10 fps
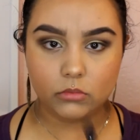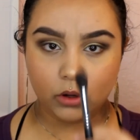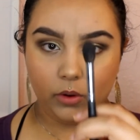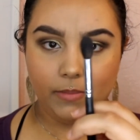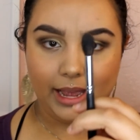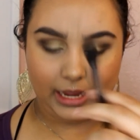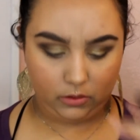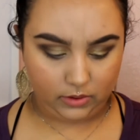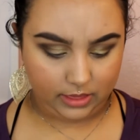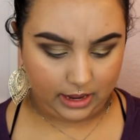Going back in
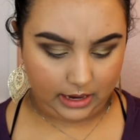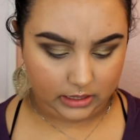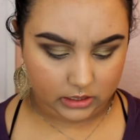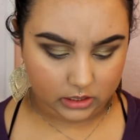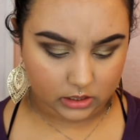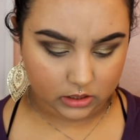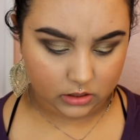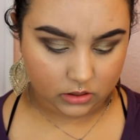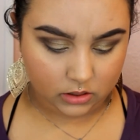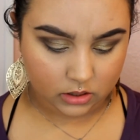with that
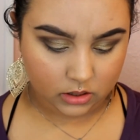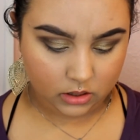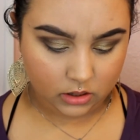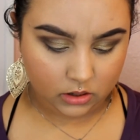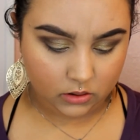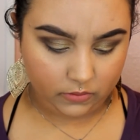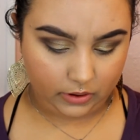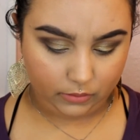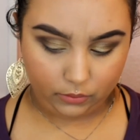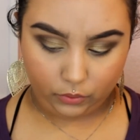
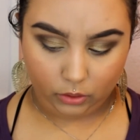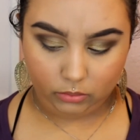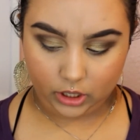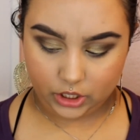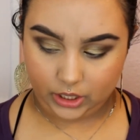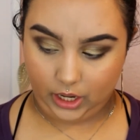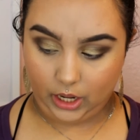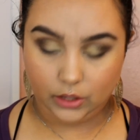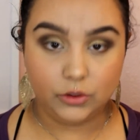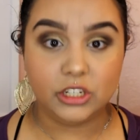504 brush that I
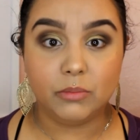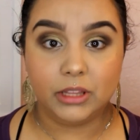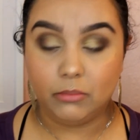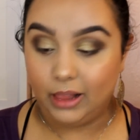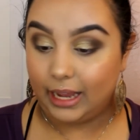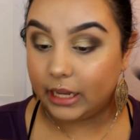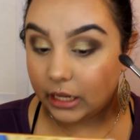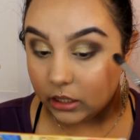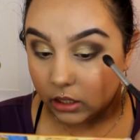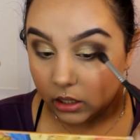used to put the black
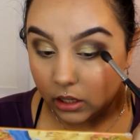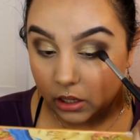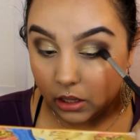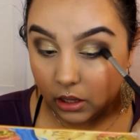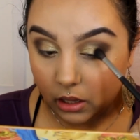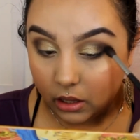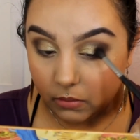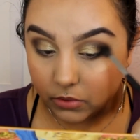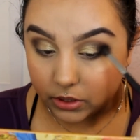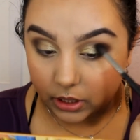in, I'm
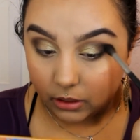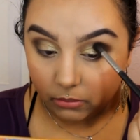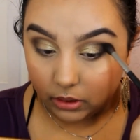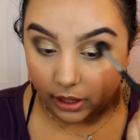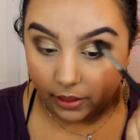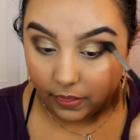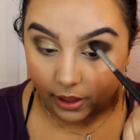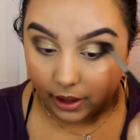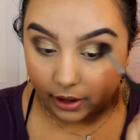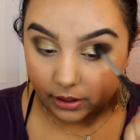just gonna blend
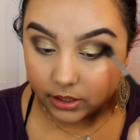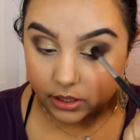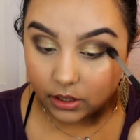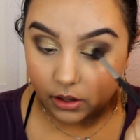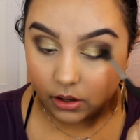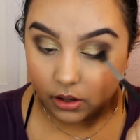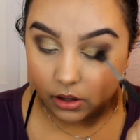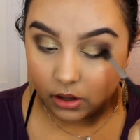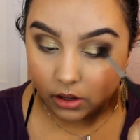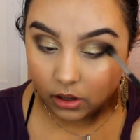that
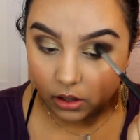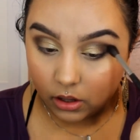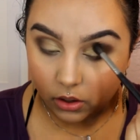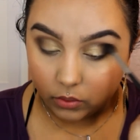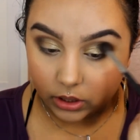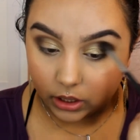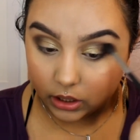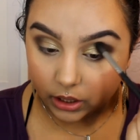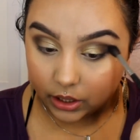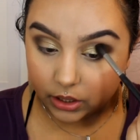with the
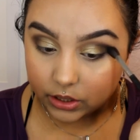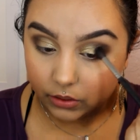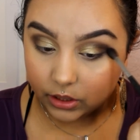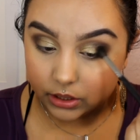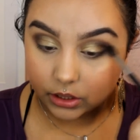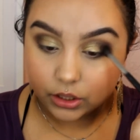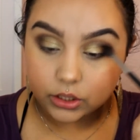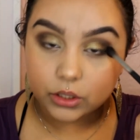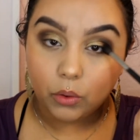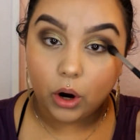glitter so it doesn't look
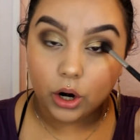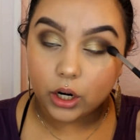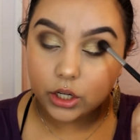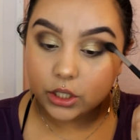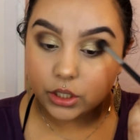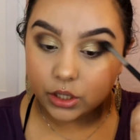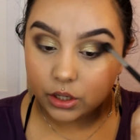so harsh,